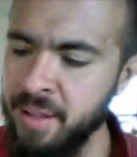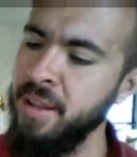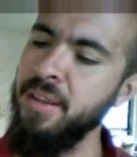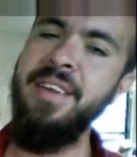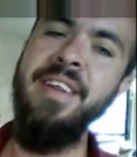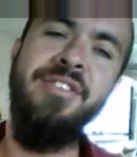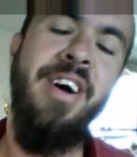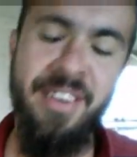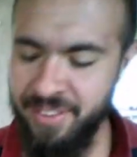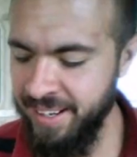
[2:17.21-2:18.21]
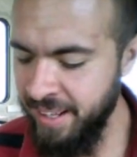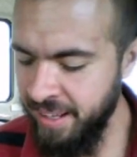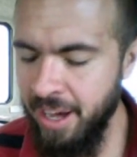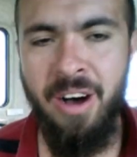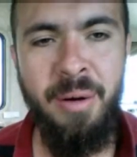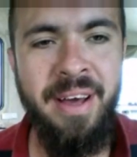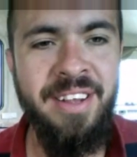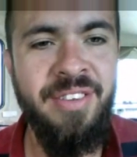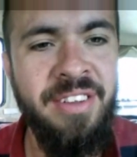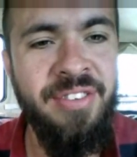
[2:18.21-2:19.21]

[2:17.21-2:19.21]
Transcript: looked in his car, and said, "Oh man, this cake